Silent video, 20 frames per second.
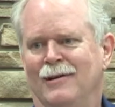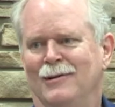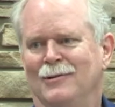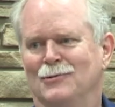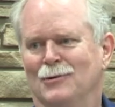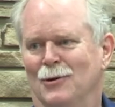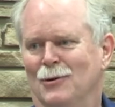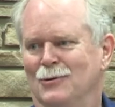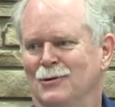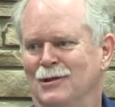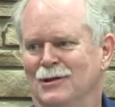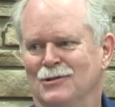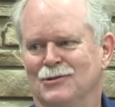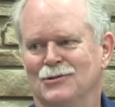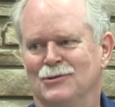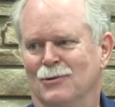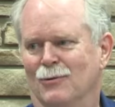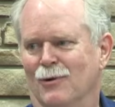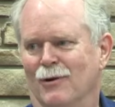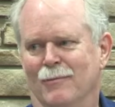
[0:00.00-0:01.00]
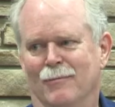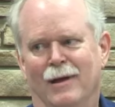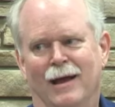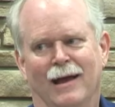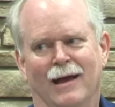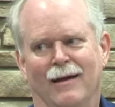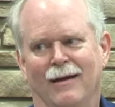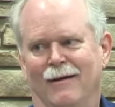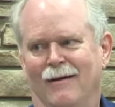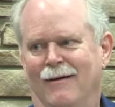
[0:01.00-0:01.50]
told his story,
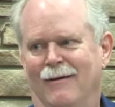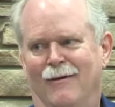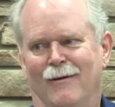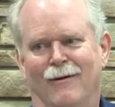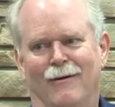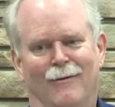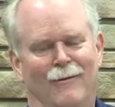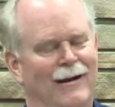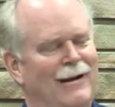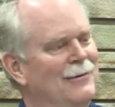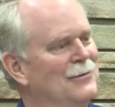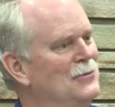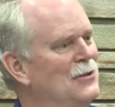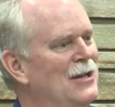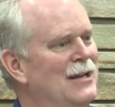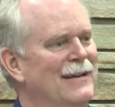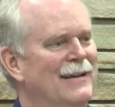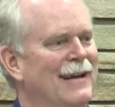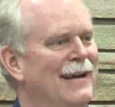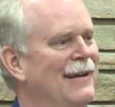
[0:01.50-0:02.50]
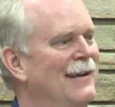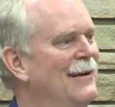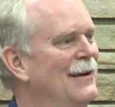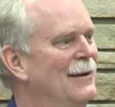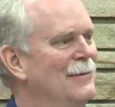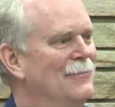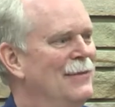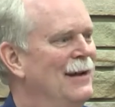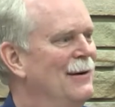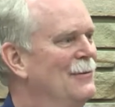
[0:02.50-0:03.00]
man, oh, I was eating that
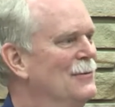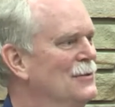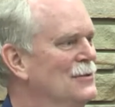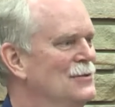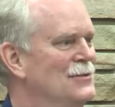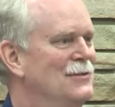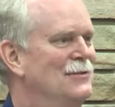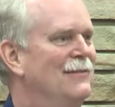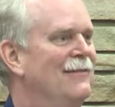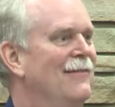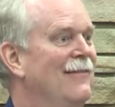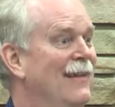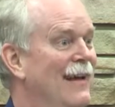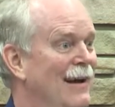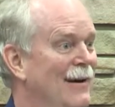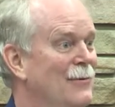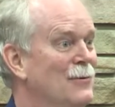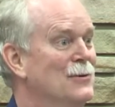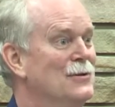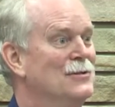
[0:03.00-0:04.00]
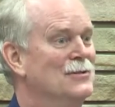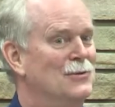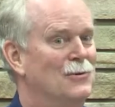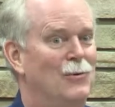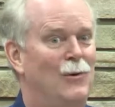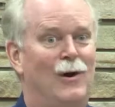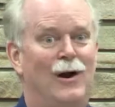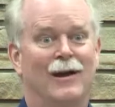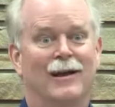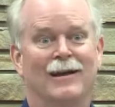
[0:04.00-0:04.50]
up. That was
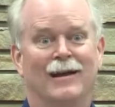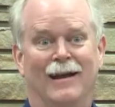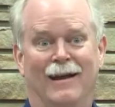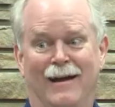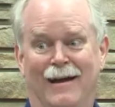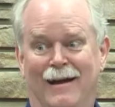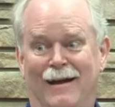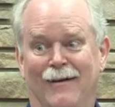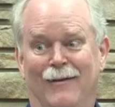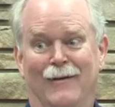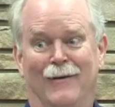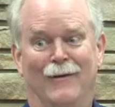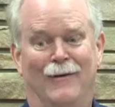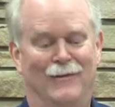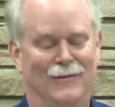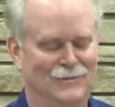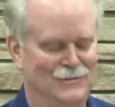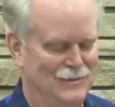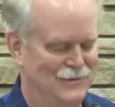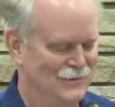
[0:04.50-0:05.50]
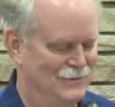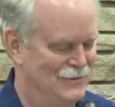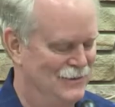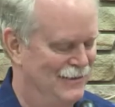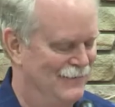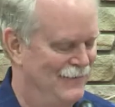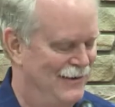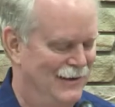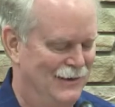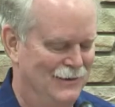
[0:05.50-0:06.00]
Guadalcanal and all this other
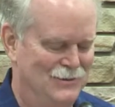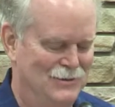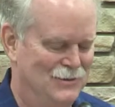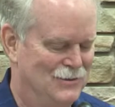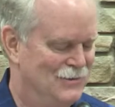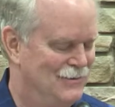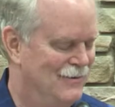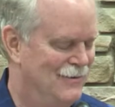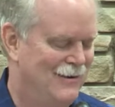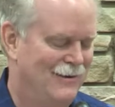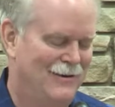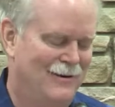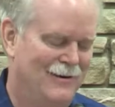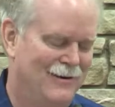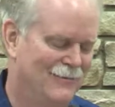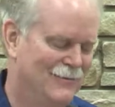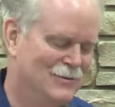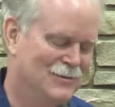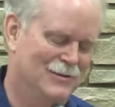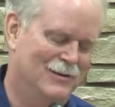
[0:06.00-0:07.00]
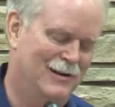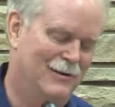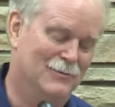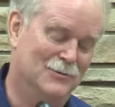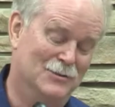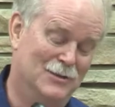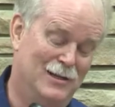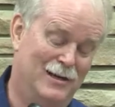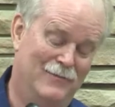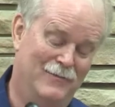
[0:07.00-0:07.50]
stuff. I
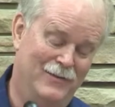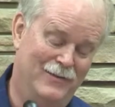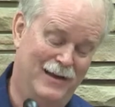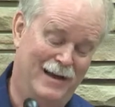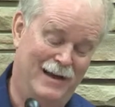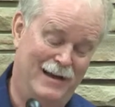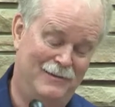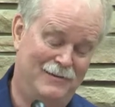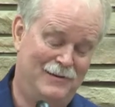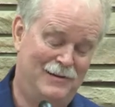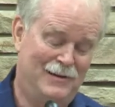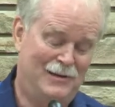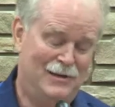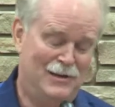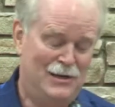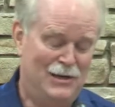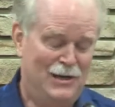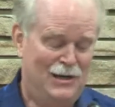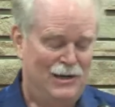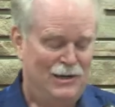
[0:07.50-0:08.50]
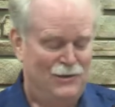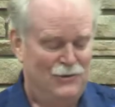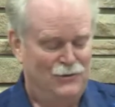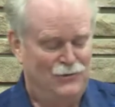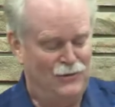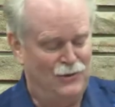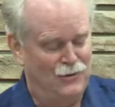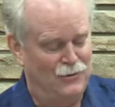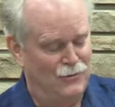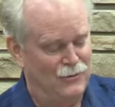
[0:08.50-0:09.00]
was loving that.
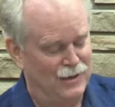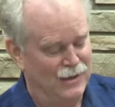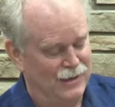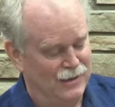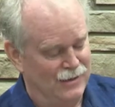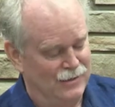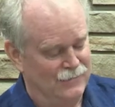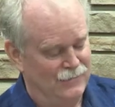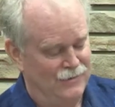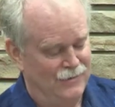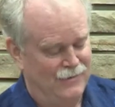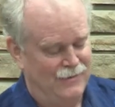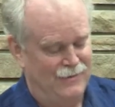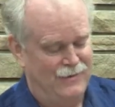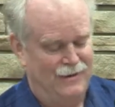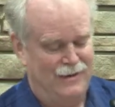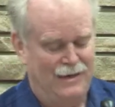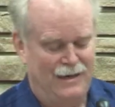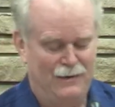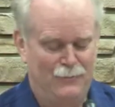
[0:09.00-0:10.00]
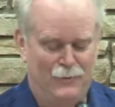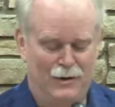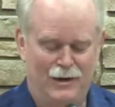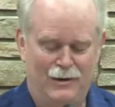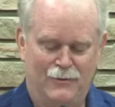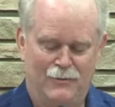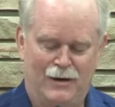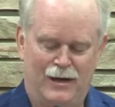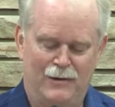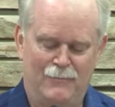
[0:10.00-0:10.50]
So anyway,
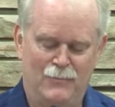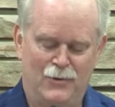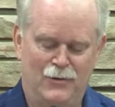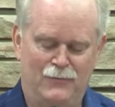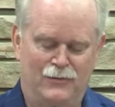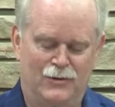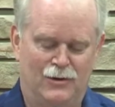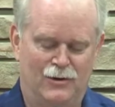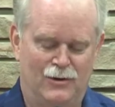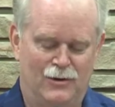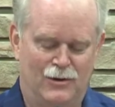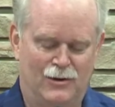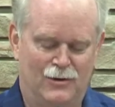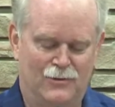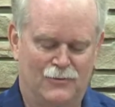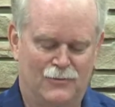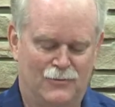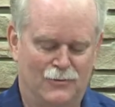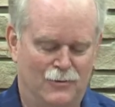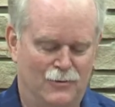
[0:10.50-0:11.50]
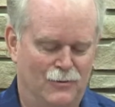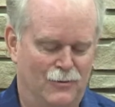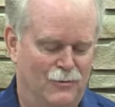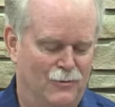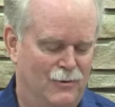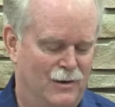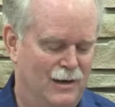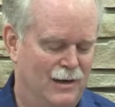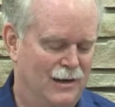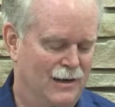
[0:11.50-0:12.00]
I moved along
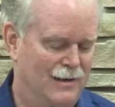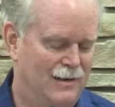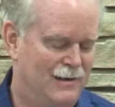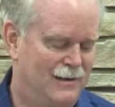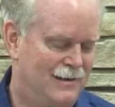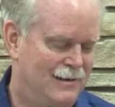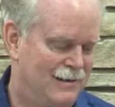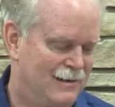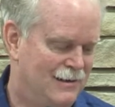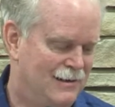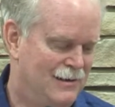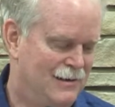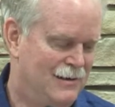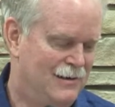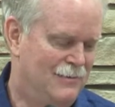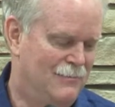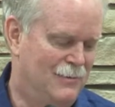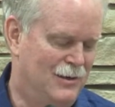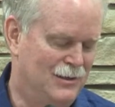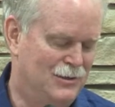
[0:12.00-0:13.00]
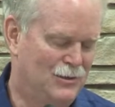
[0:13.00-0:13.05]
through my